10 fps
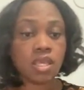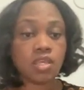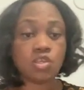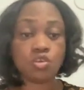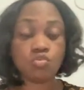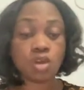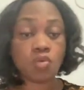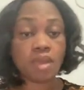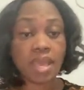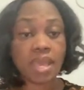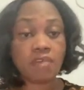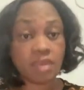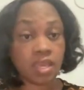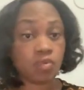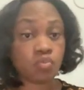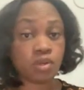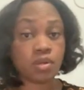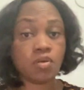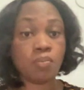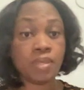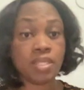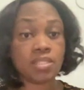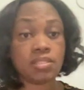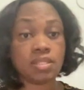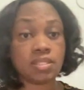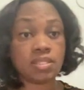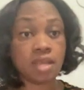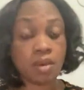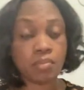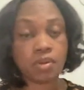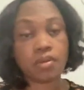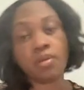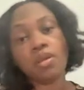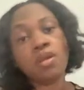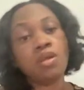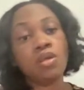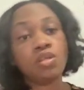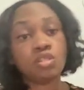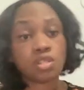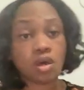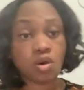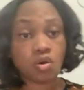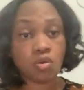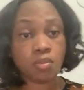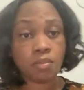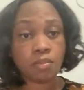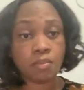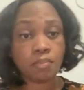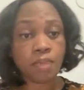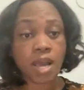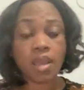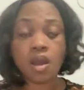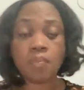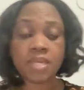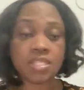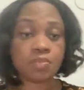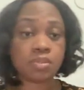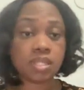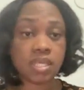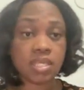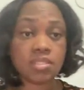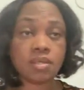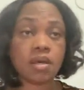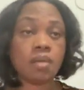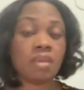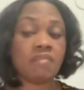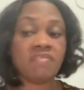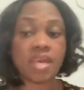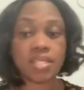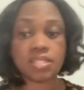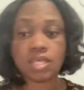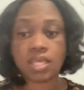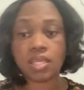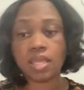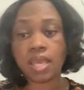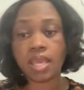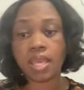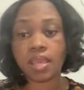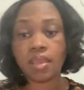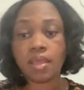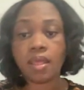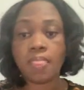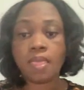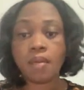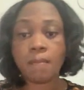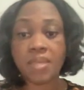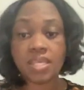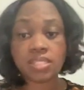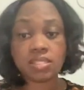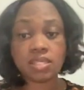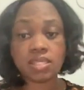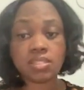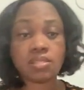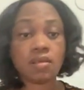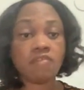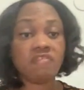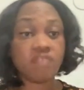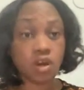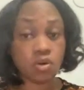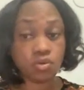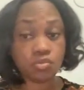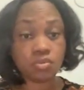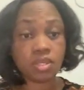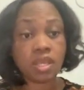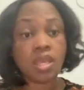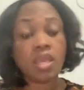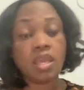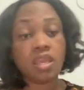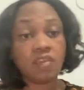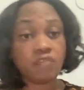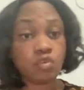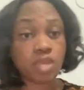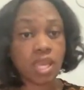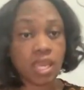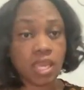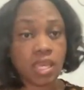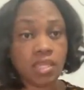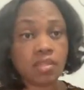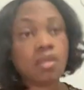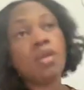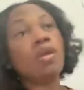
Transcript: you don't have a real business number. So by all means, please invest in a business phone if you can.